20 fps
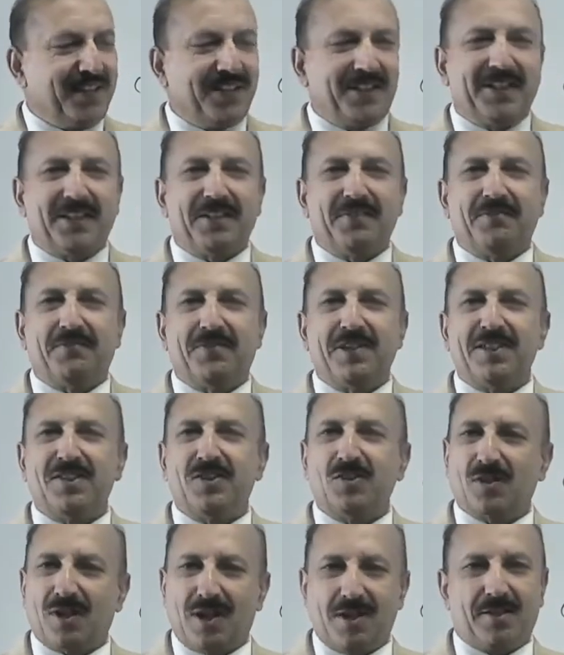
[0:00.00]
in
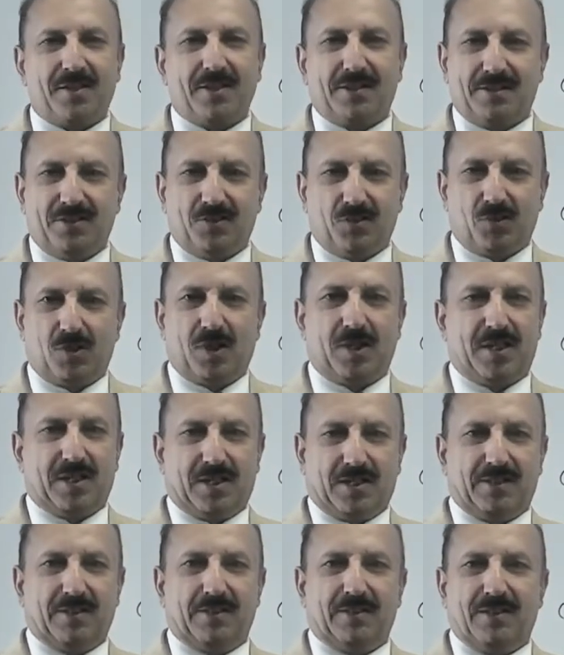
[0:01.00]
which right angle
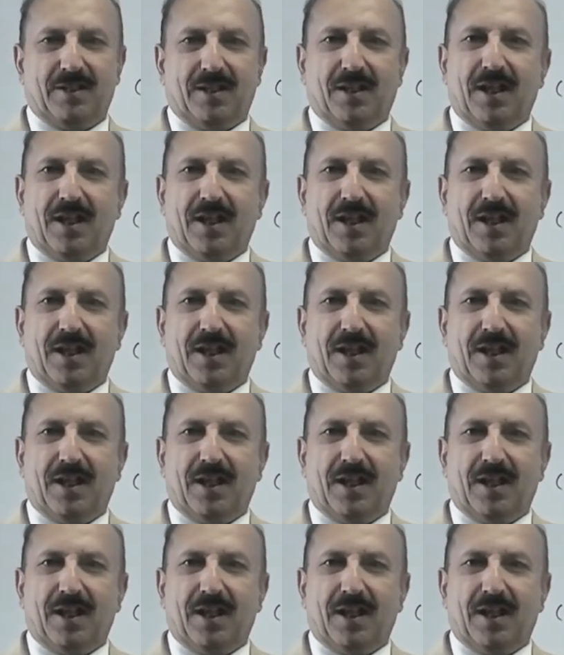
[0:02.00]
triangle